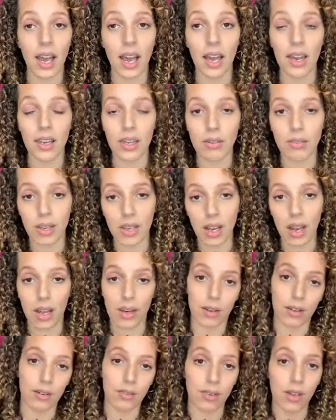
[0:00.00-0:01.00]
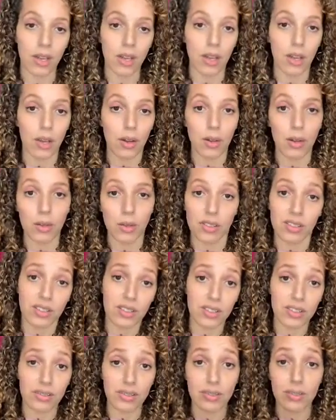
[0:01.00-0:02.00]
And if it kind of
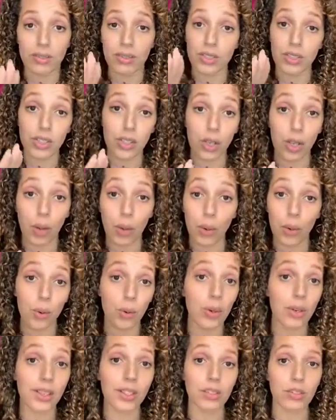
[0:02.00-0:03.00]
slowly